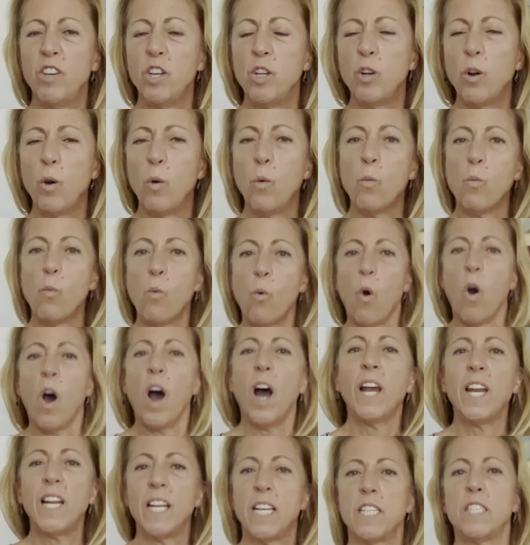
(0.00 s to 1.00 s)
you don't
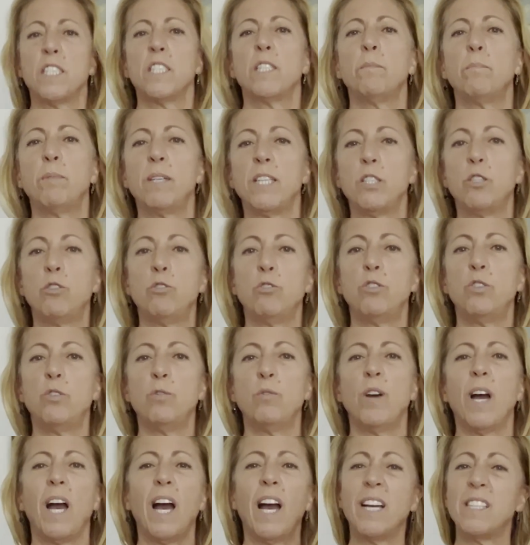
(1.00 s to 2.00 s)
want it to be
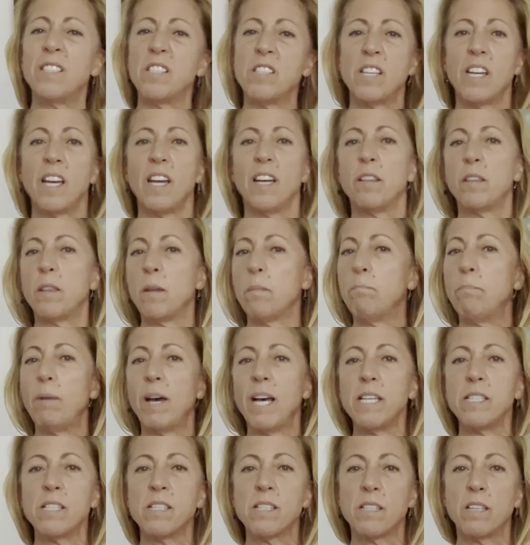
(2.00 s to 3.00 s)
too, I'd say the
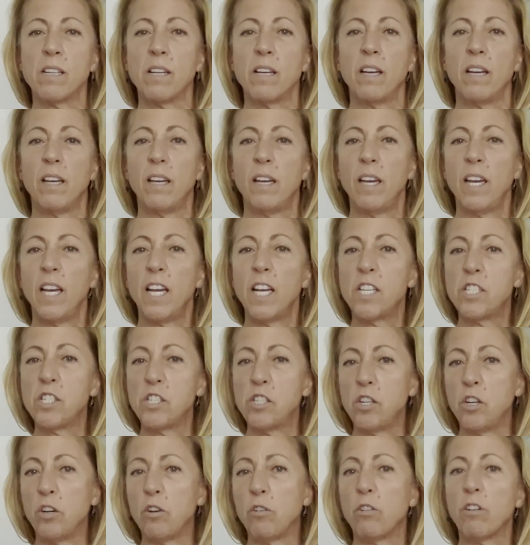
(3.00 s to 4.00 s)
best
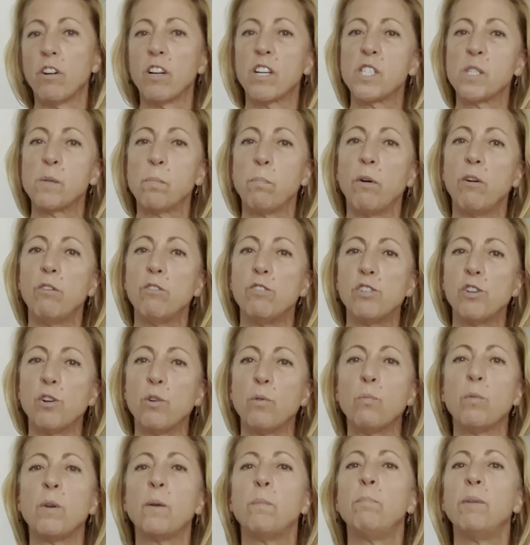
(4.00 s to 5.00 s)
exterior exposure
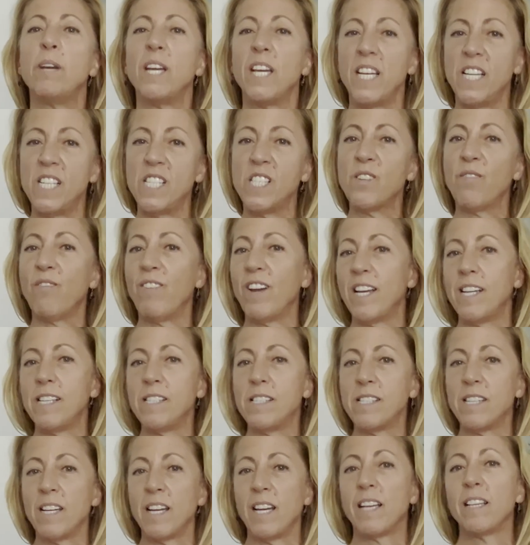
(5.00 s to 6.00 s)
would be east
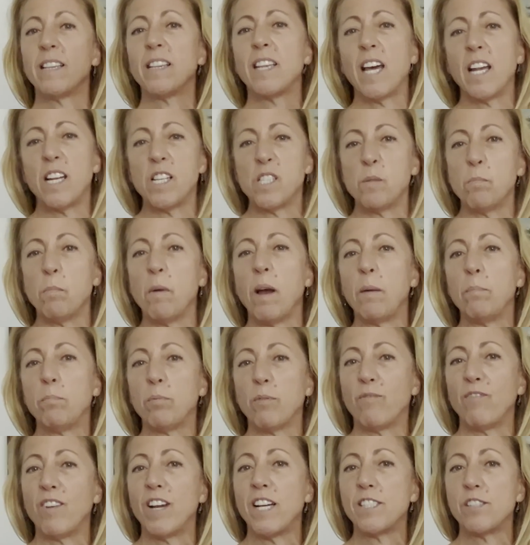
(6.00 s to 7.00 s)
facing. That is my
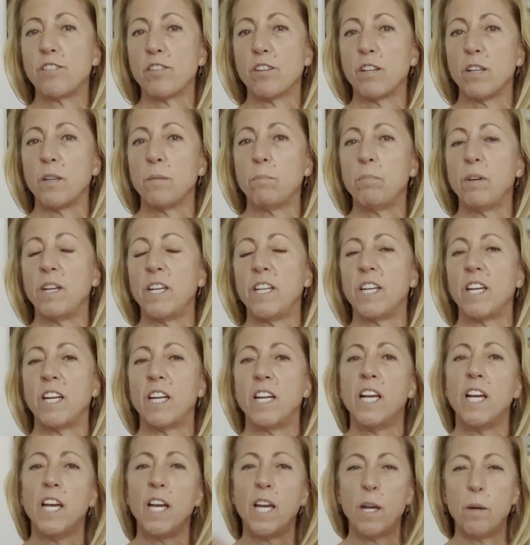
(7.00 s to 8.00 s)
professional
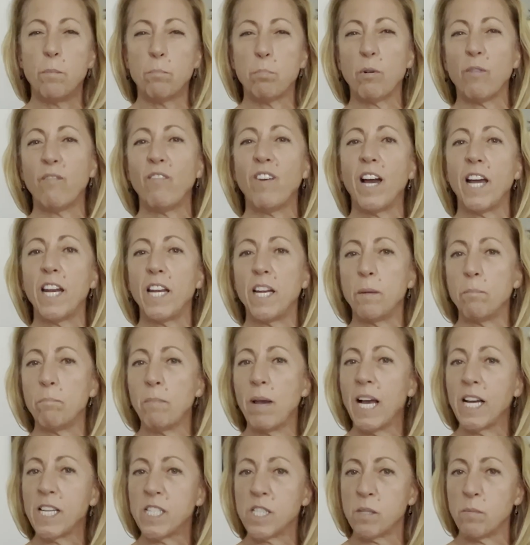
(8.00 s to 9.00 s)
opinion in providing
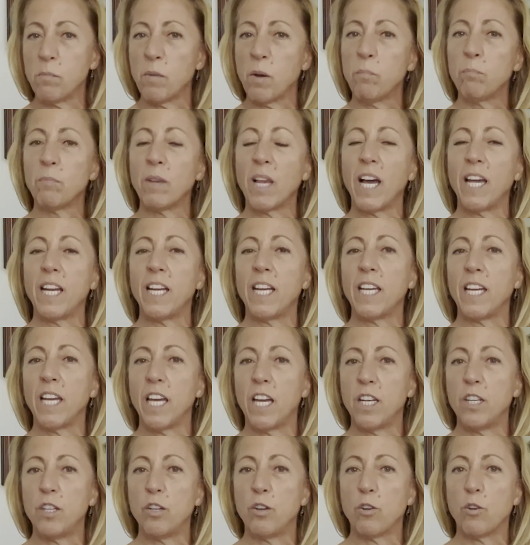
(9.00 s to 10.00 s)
maximum lighting
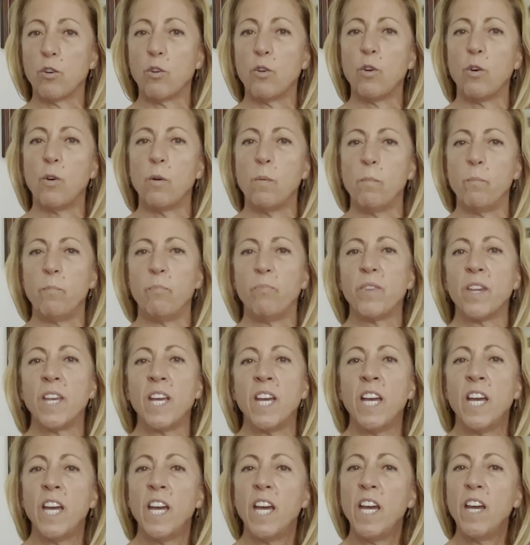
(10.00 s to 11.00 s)
in your home.
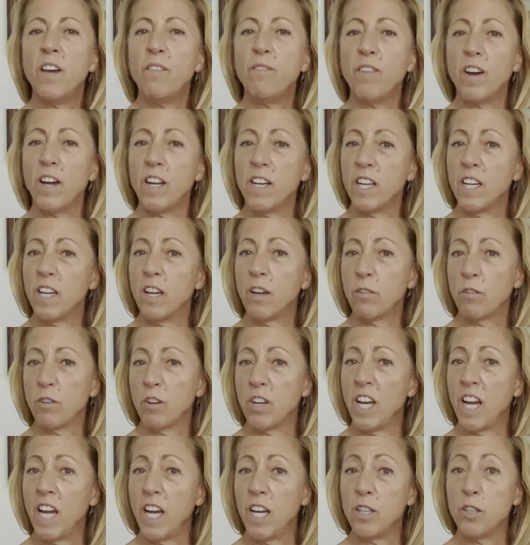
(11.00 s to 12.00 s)
If on the other
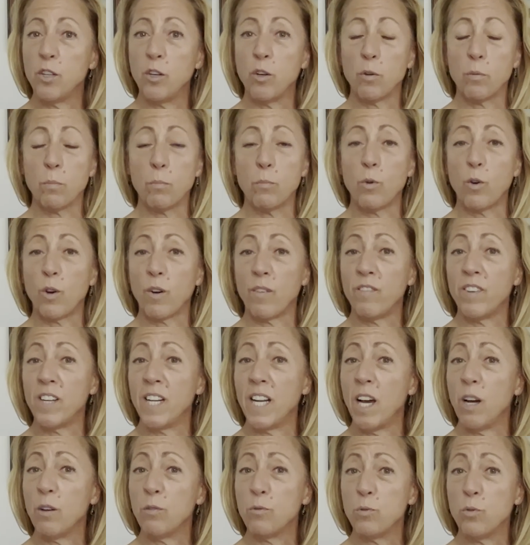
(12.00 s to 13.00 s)
hand, you're more of an
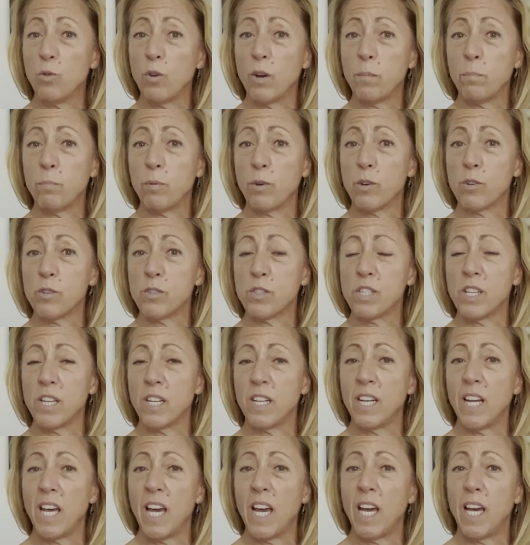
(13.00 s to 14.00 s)
outdoor
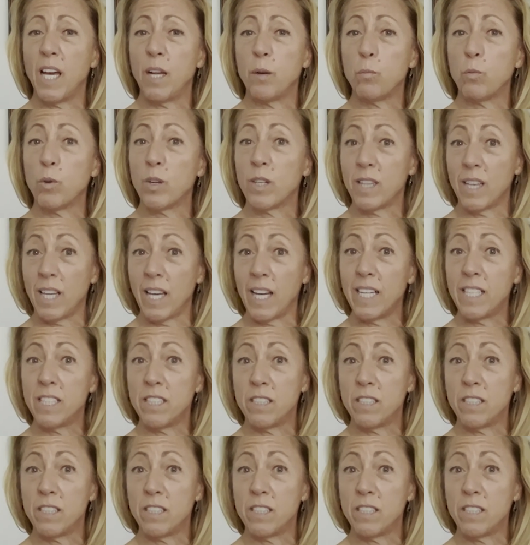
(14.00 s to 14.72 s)
person and would like